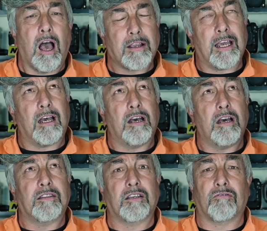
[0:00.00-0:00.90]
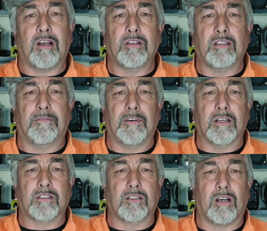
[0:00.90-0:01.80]
Okay, I heard the groaning the
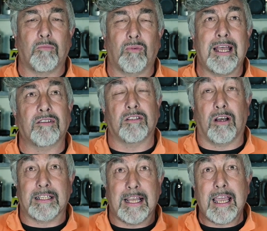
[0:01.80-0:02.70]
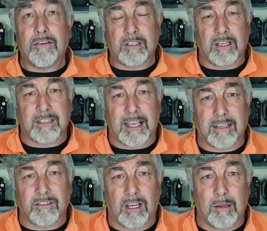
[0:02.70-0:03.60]
first time round and I can hear it the
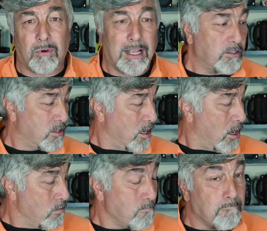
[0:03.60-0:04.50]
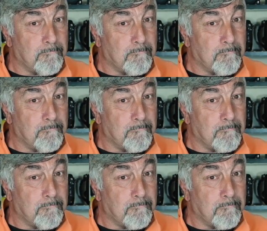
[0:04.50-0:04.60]
second time round, so